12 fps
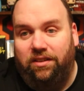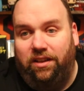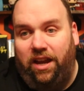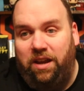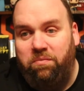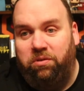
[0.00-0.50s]

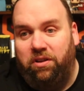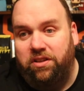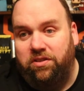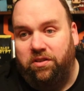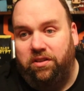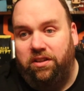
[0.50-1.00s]
A+
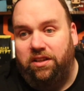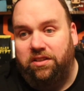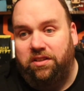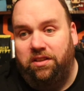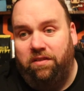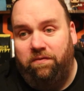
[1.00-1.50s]
on
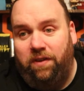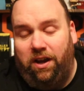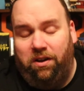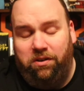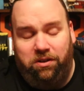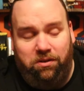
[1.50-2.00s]
this. And the
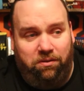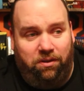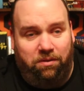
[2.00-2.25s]
value,